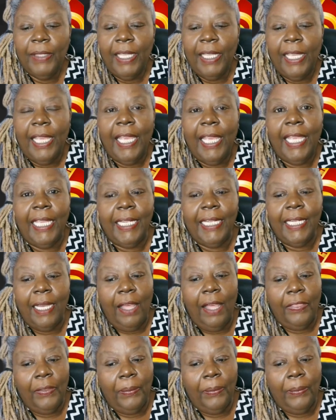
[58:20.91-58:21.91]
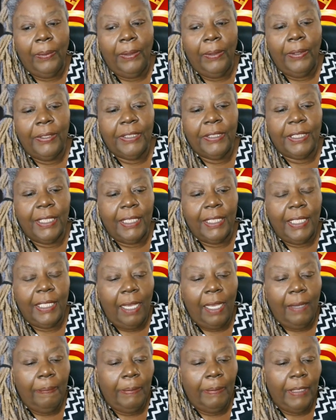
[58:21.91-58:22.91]
In other words,
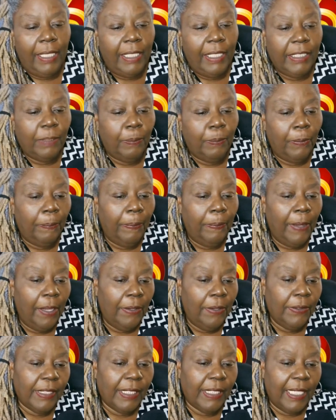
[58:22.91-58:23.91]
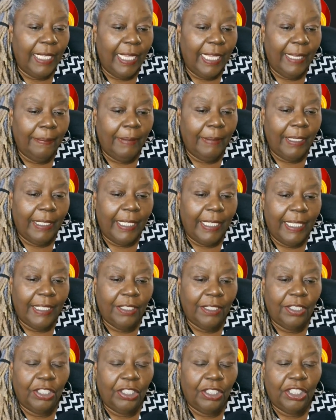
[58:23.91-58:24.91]
Youngblood's proposed claim against
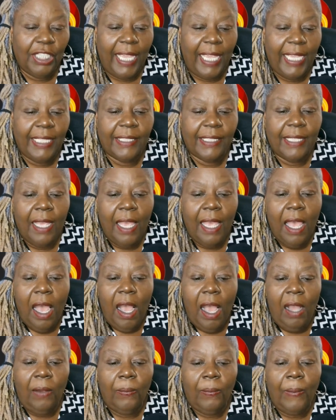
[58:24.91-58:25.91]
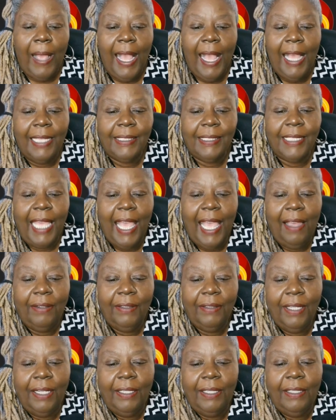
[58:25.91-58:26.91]
Jakes arise out
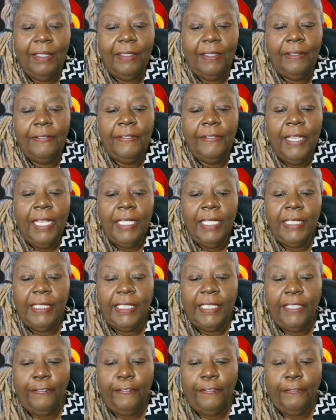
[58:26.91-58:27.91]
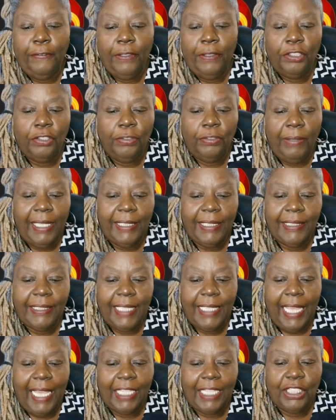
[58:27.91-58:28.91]
of different
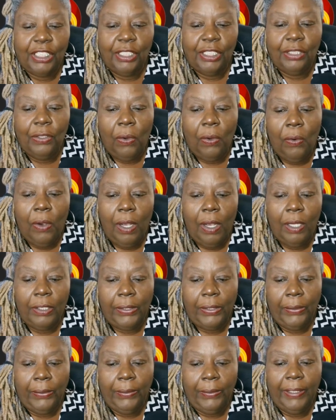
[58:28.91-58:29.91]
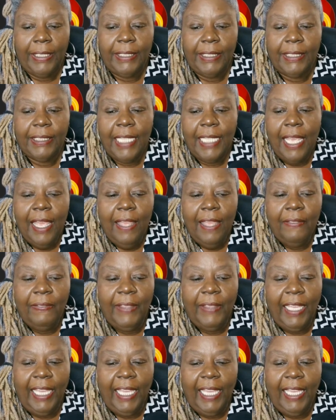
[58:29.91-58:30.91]
transaction or occurrence
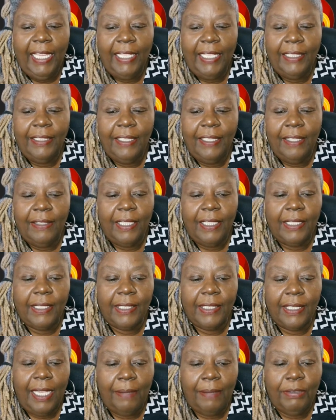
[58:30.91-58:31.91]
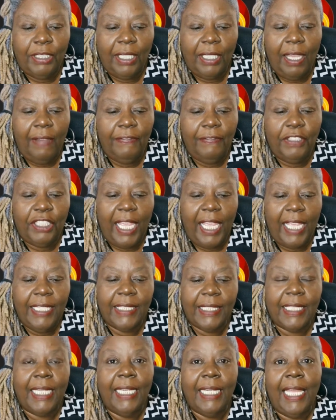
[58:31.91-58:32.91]
than the subject of Jake's
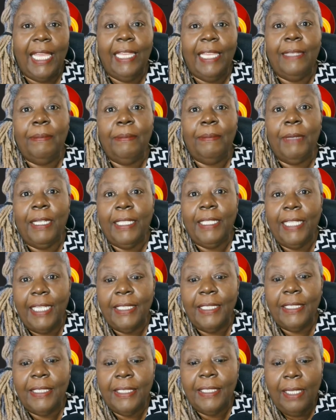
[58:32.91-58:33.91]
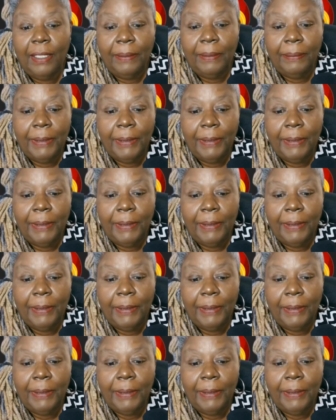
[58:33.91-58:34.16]
claim against Youngblood.